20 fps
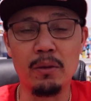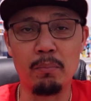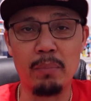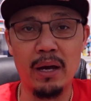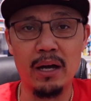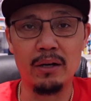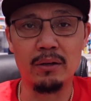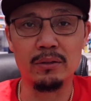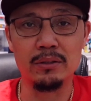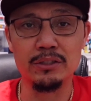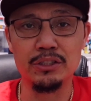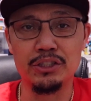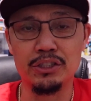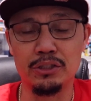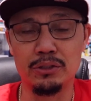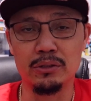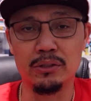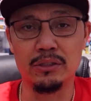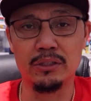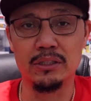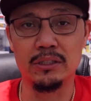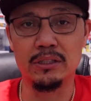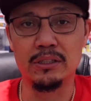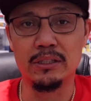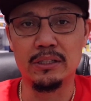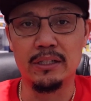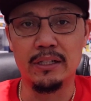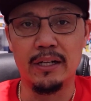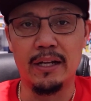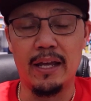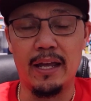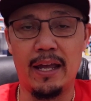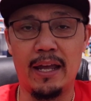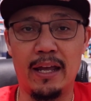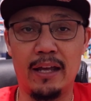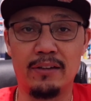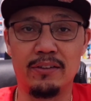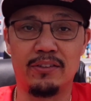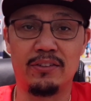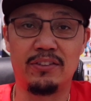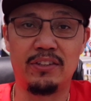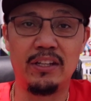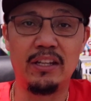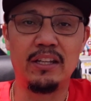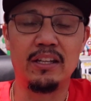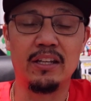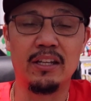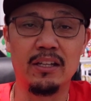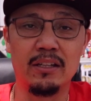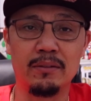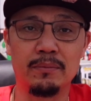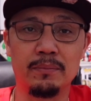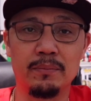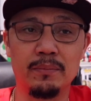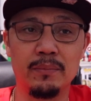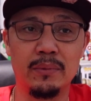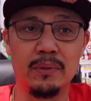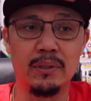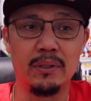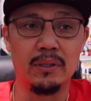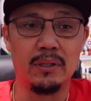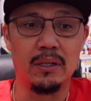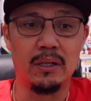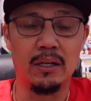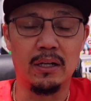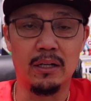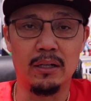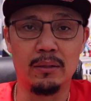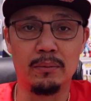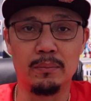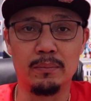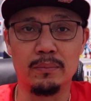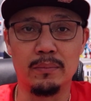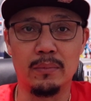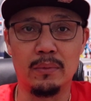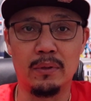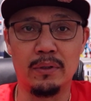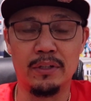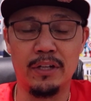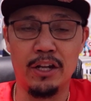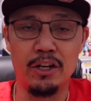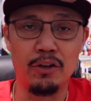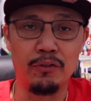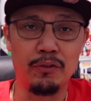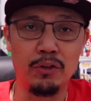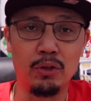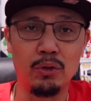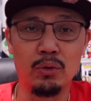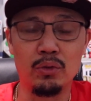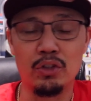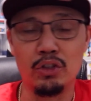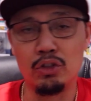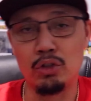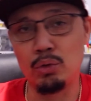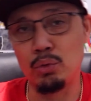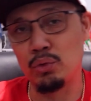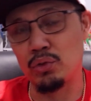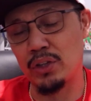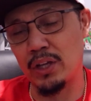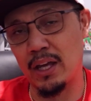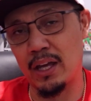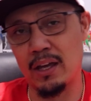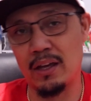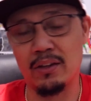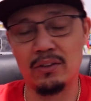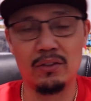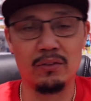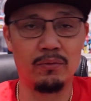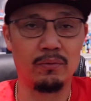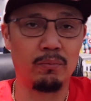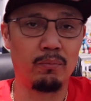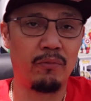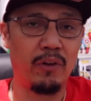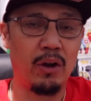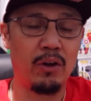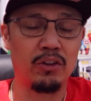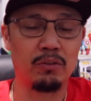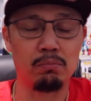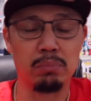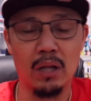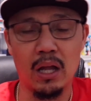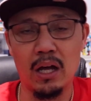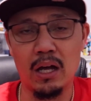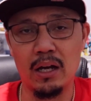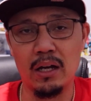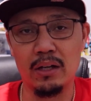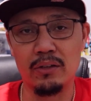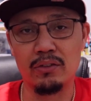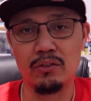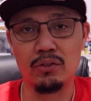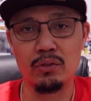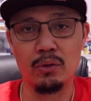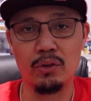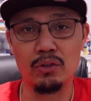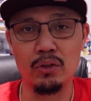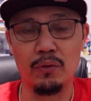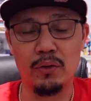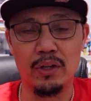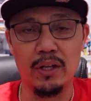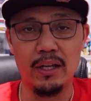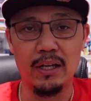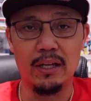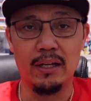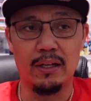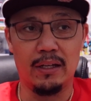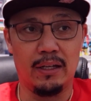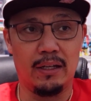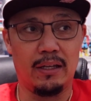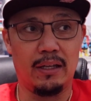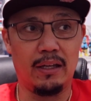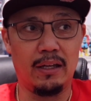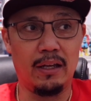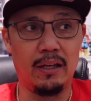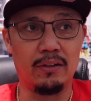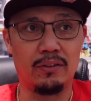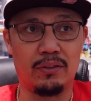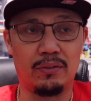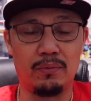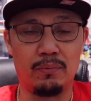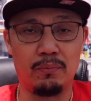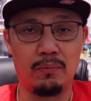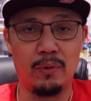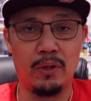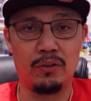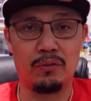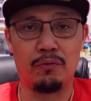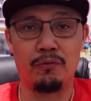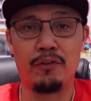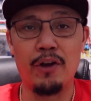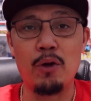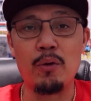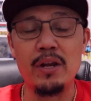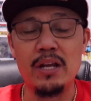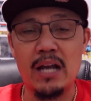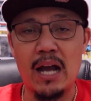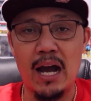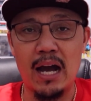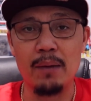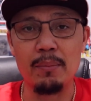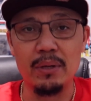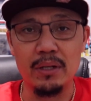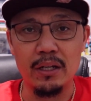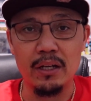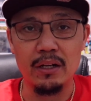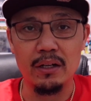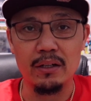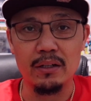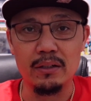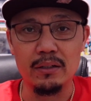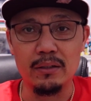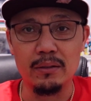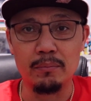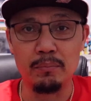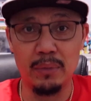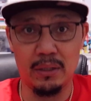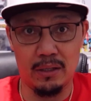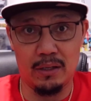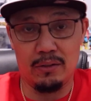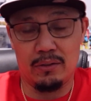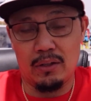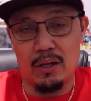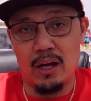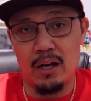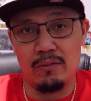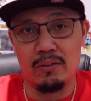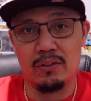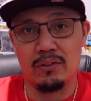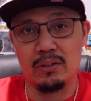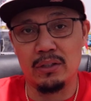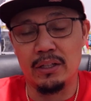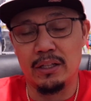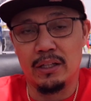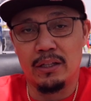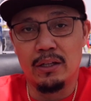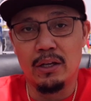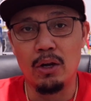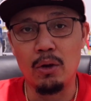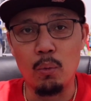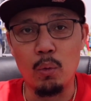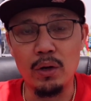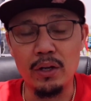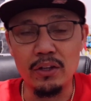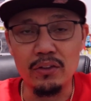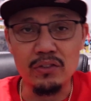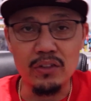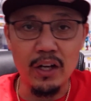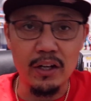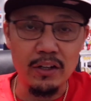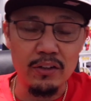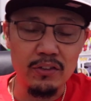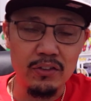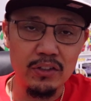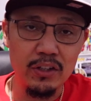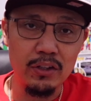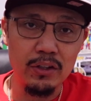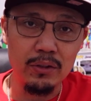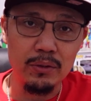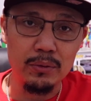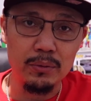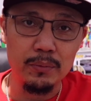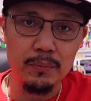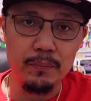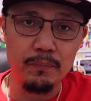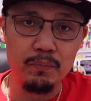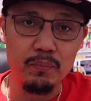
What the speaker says: about Shedeur and seeing him on interviews and newscasts and various blogs and so on and so forth, it's very common here because obviously what he's done in CU.